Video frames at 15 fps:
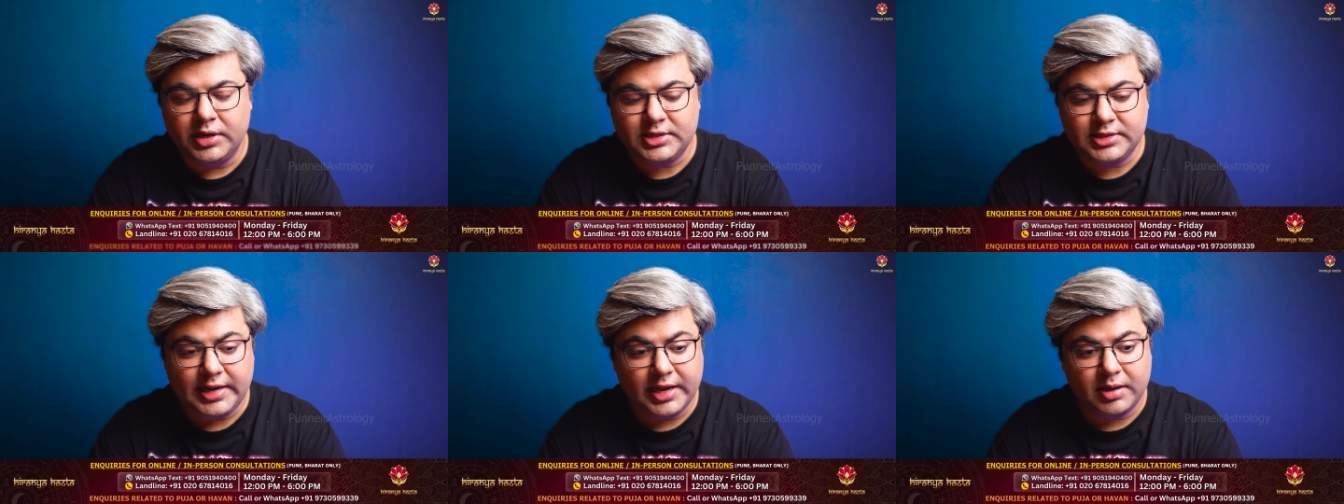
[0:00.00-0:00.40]

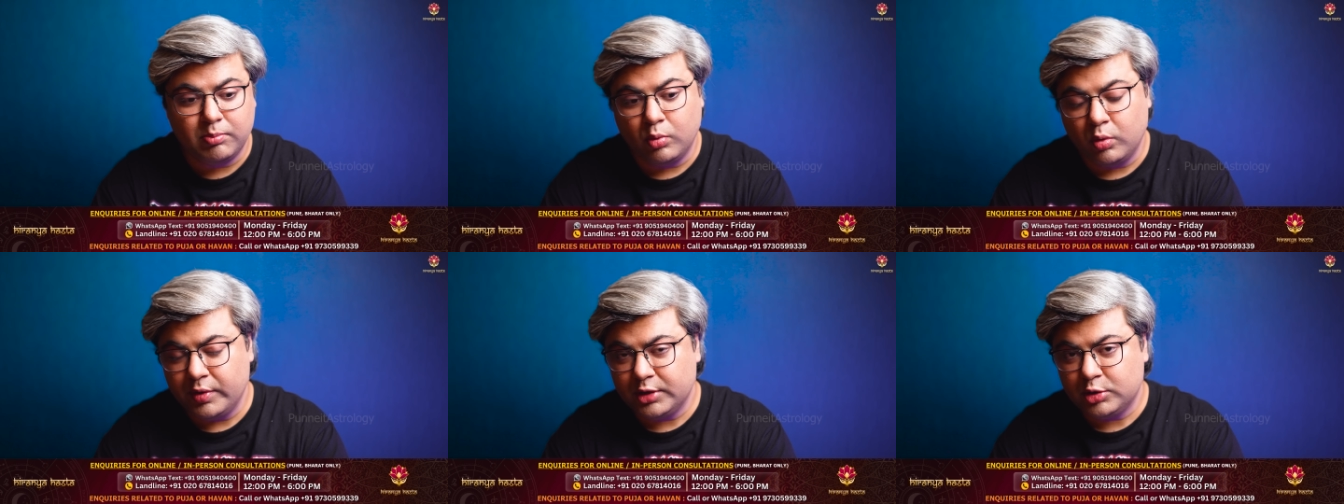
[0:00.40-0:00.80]
It's like
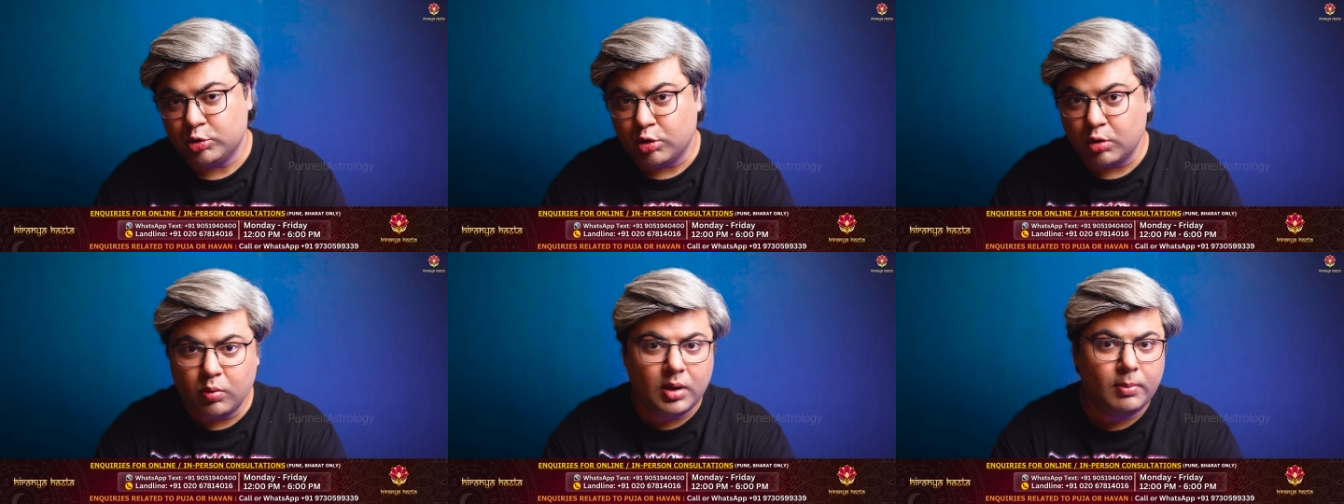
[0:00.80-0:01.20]
moving
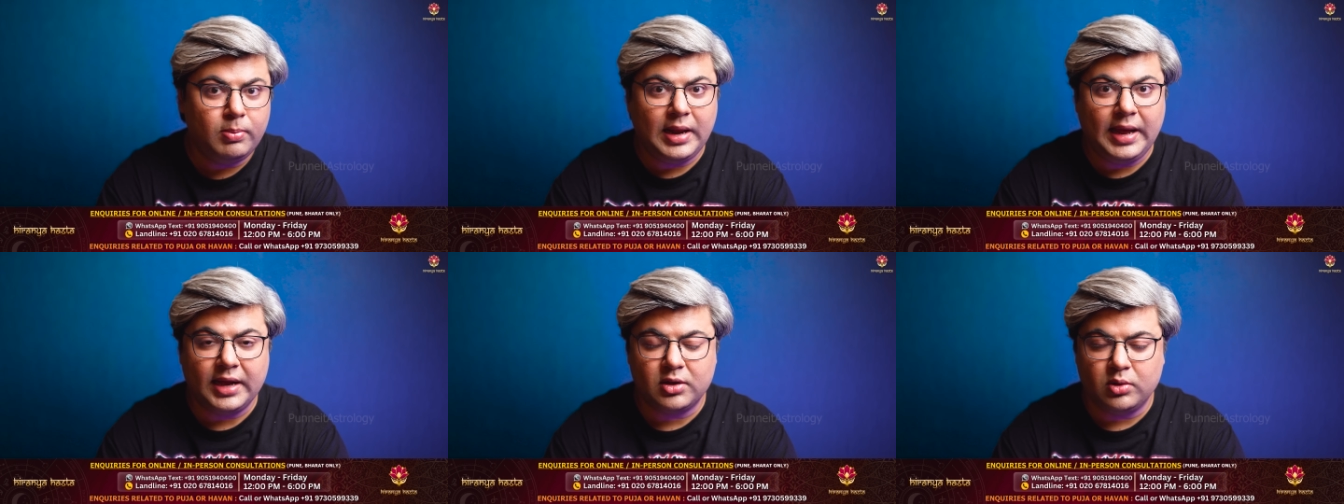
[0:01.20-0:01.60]
through a
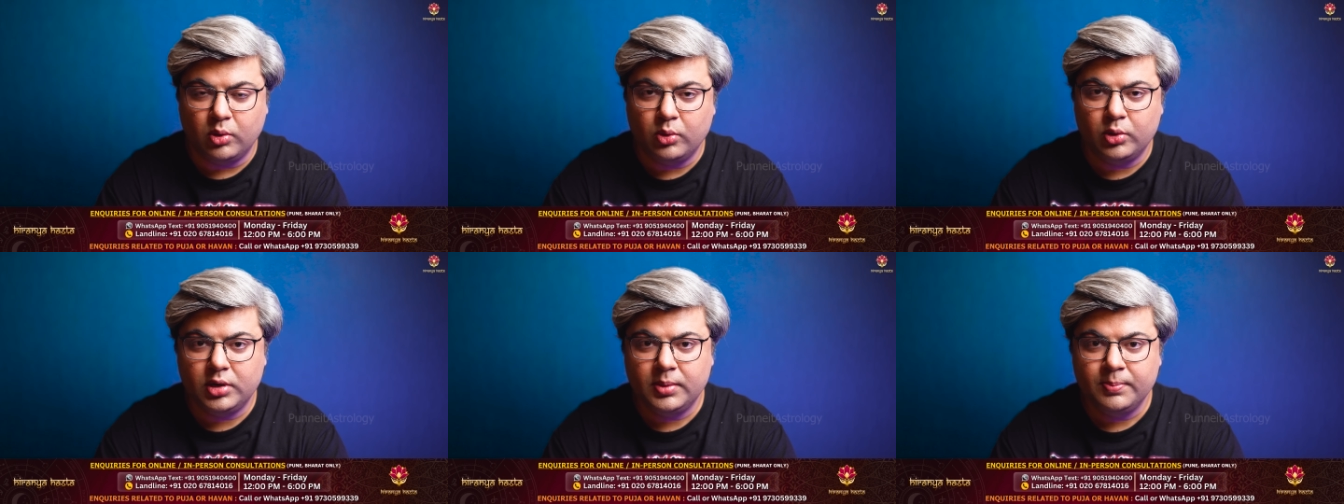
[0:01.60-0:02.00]
black
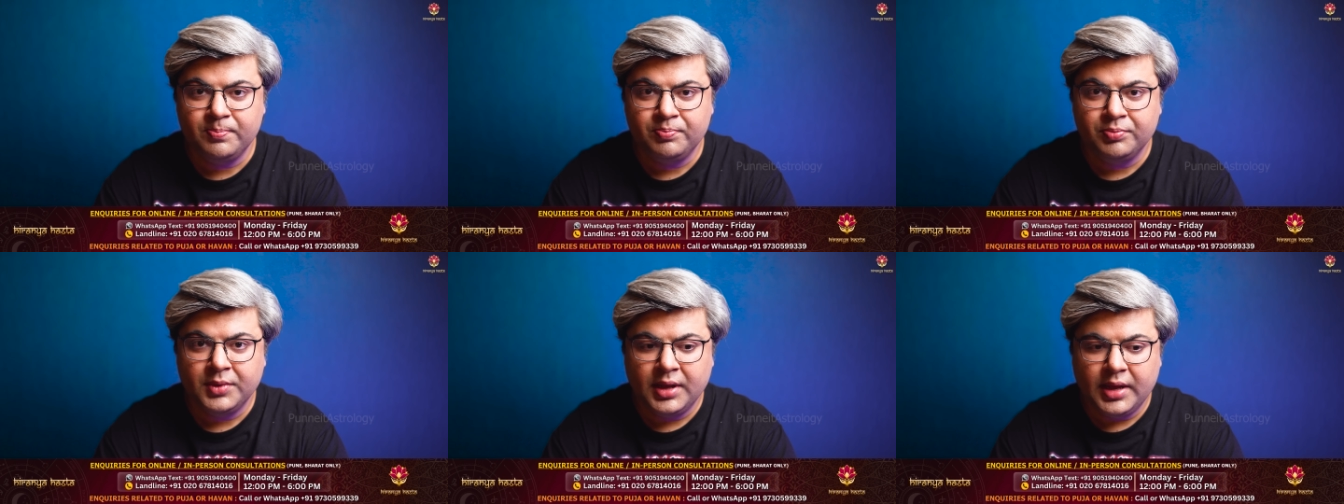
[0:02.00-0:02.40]
hole,
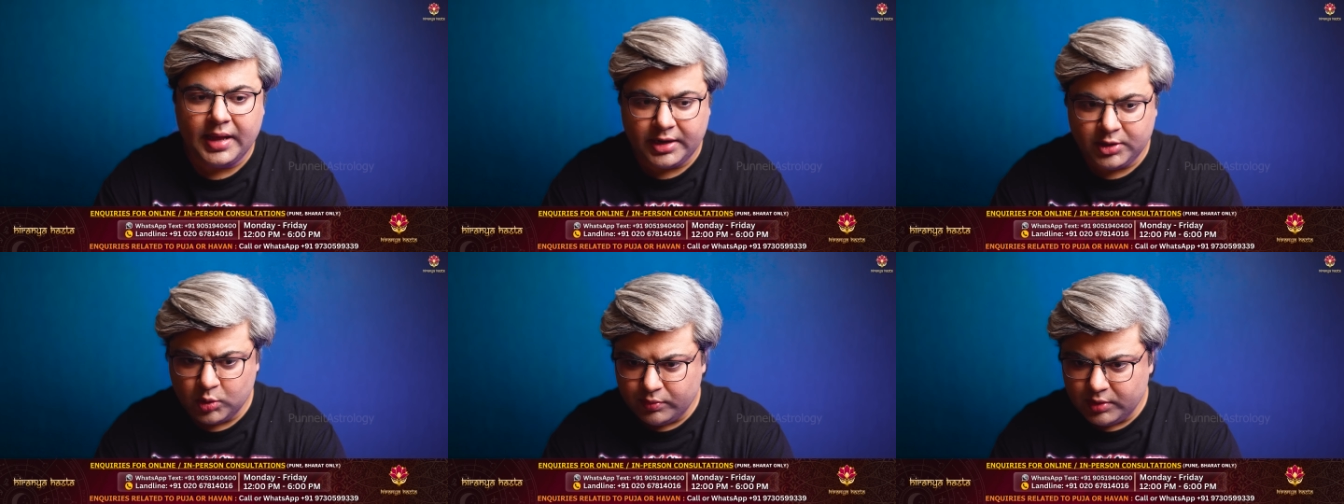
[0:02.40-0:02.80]

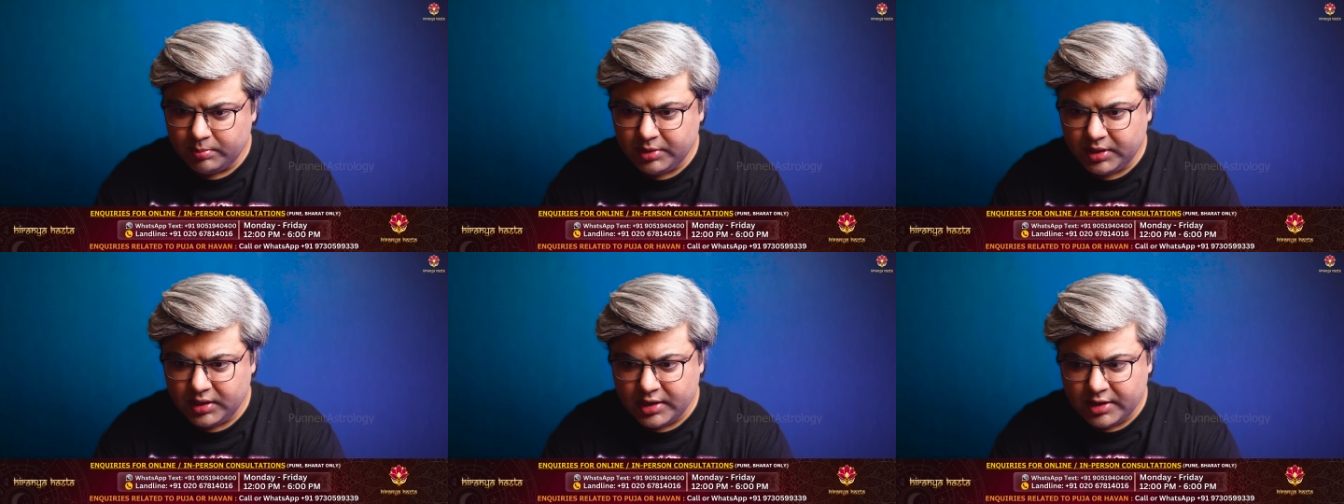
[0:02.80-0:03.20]
and you
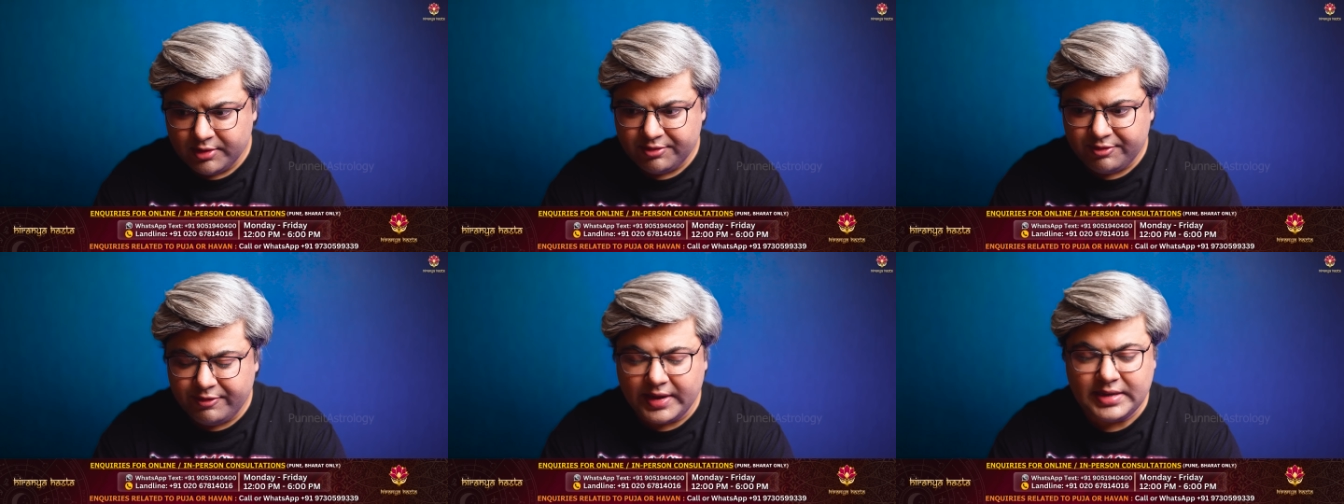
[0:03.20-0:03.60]
will be
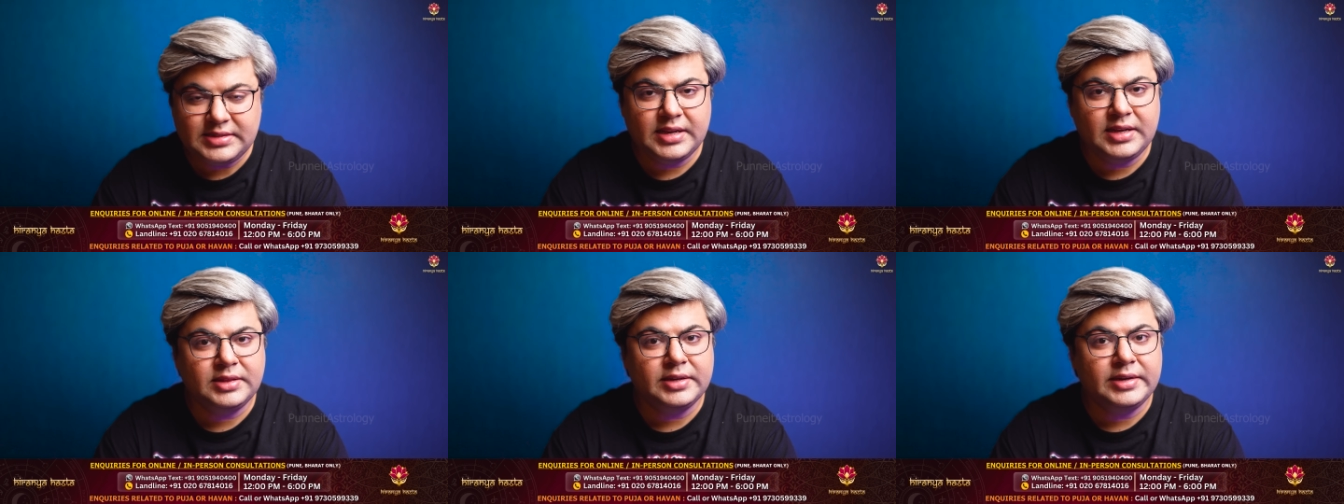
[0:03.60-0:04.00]

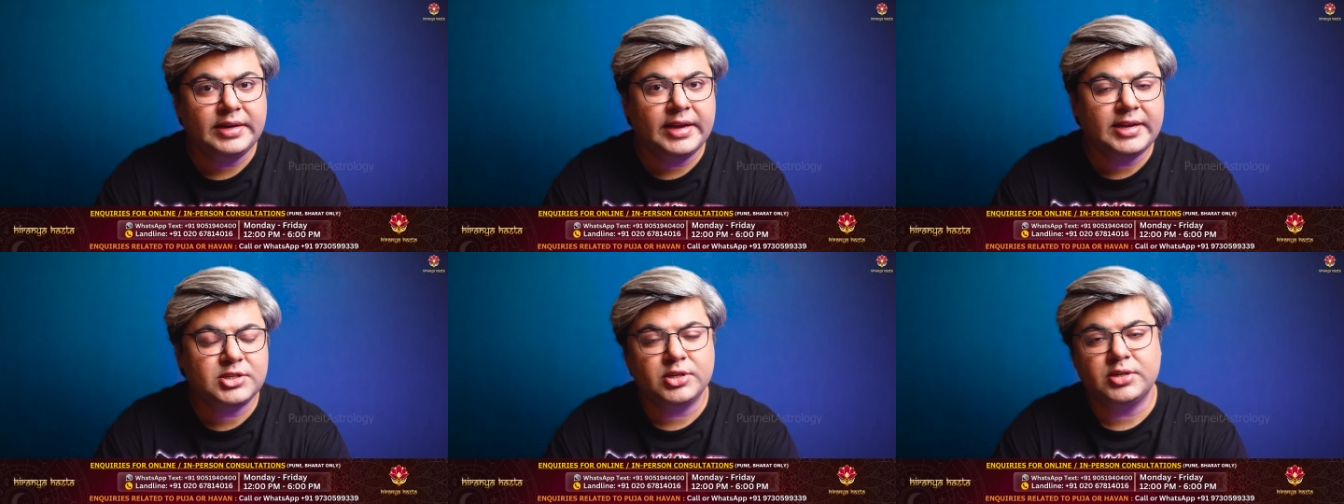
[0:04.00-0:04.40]
facing the
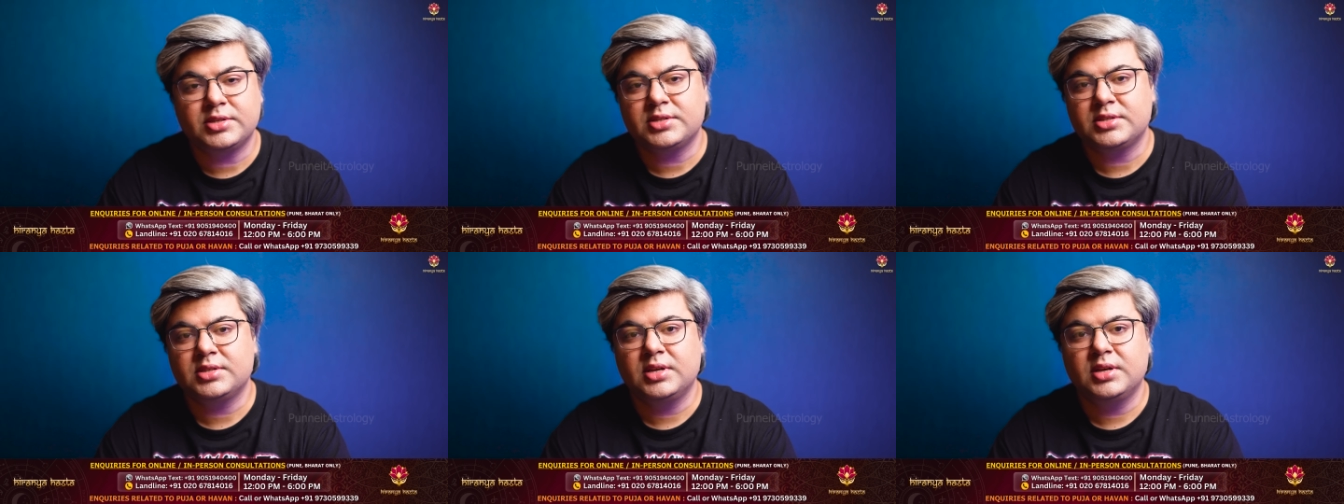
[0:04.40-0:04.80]

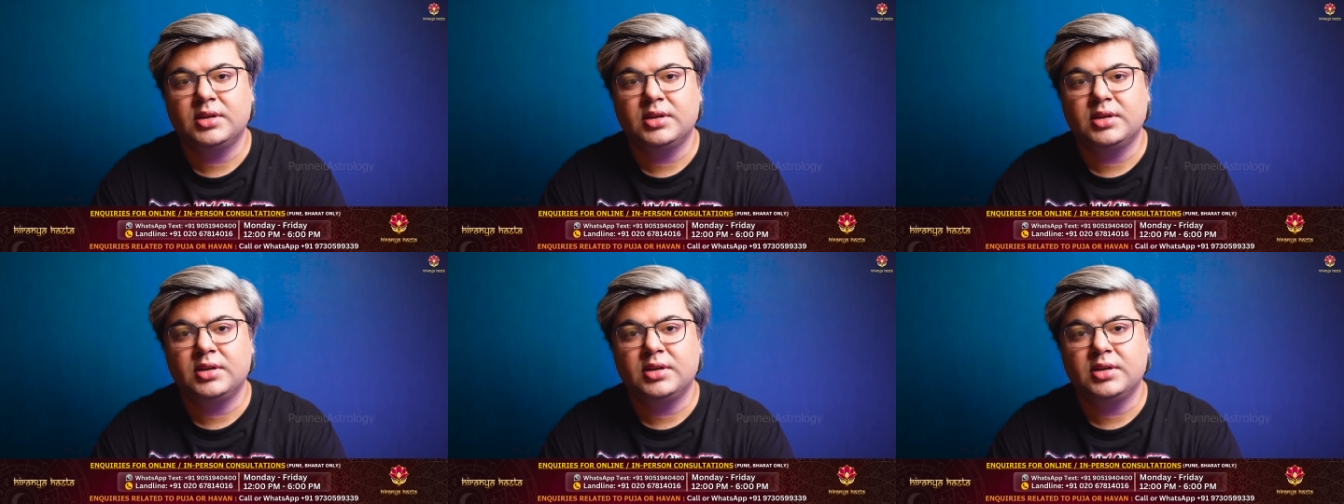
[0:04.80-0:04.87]
nature's